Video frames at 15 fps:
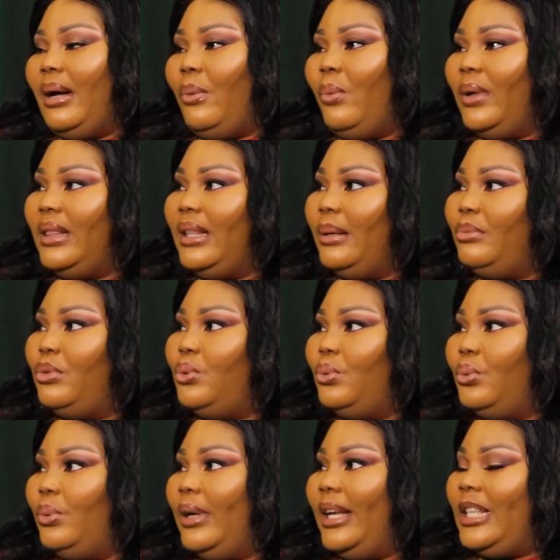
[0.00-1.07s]
I want them
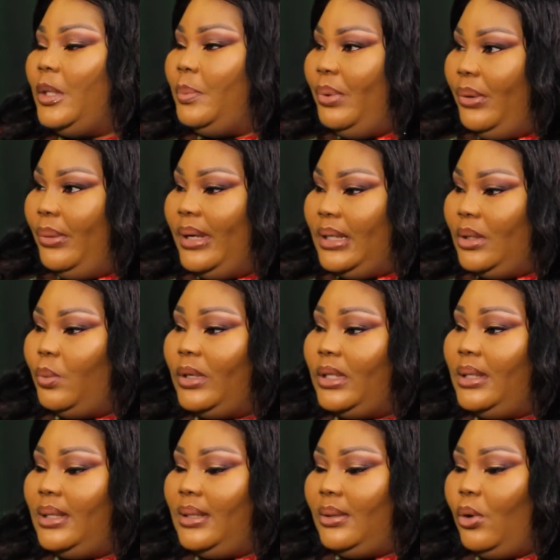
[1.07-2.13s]
to experience
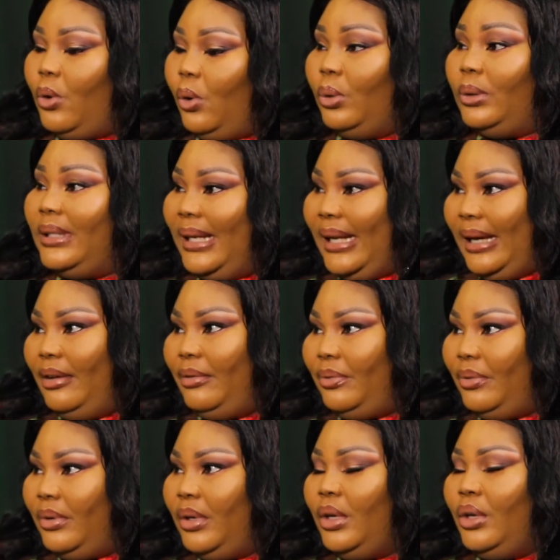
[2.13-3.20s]
what's called life.